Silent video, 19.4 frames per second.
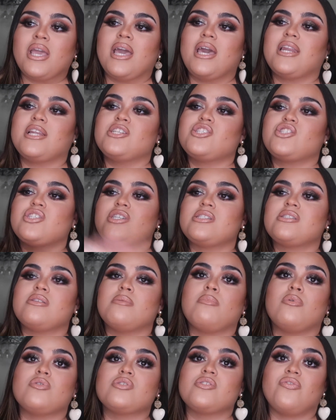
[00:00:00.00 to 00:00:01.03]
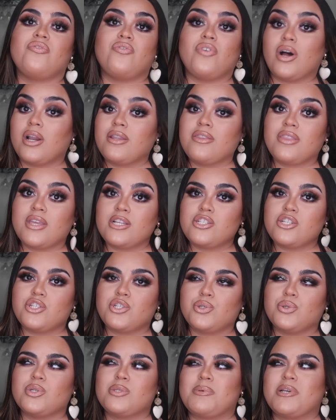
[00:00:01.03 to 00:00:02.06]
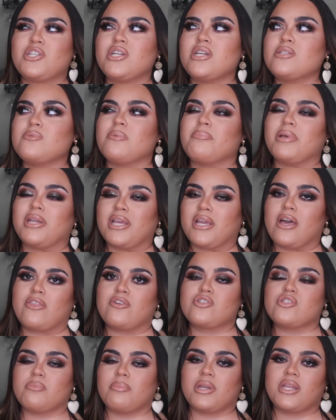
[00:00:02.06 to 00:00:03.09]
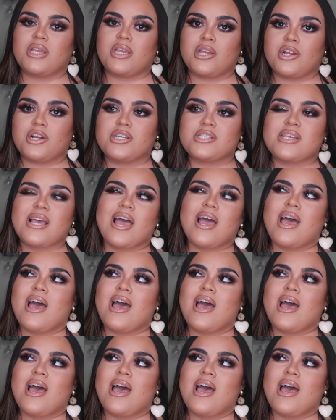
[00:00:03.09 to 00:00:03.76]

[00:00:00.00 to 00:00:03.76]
It is just the most fun thing to do, especially because we've been together so many years.